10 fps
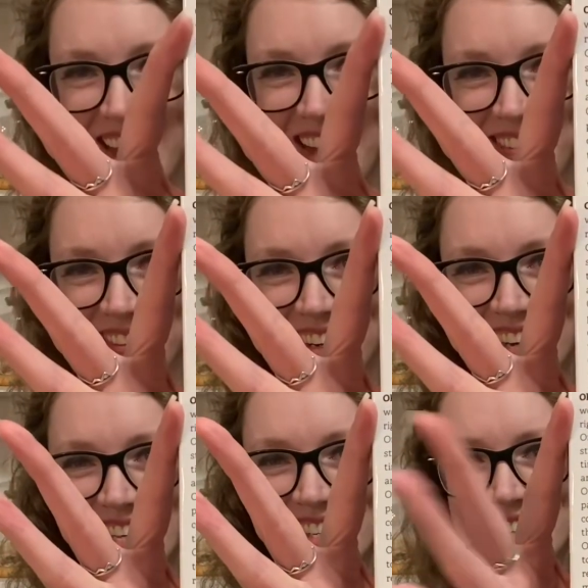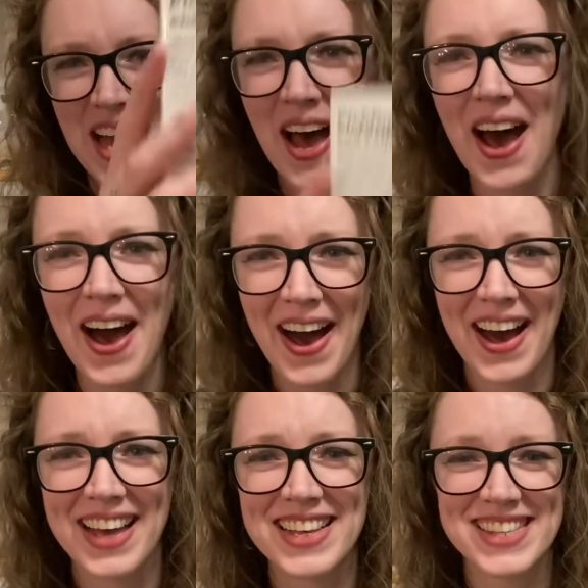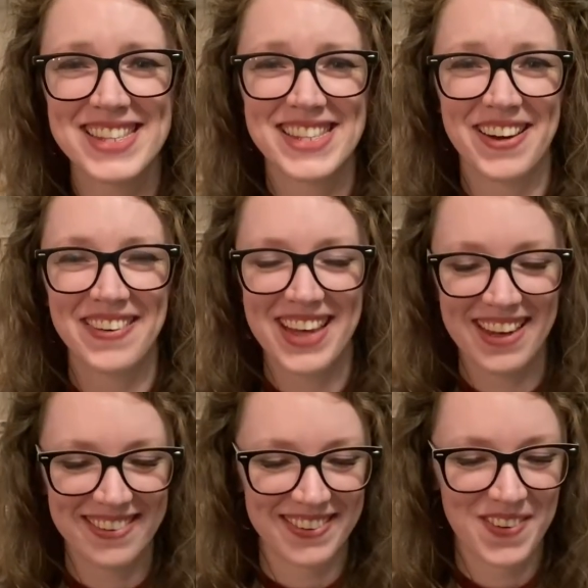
cover is. It's so cute.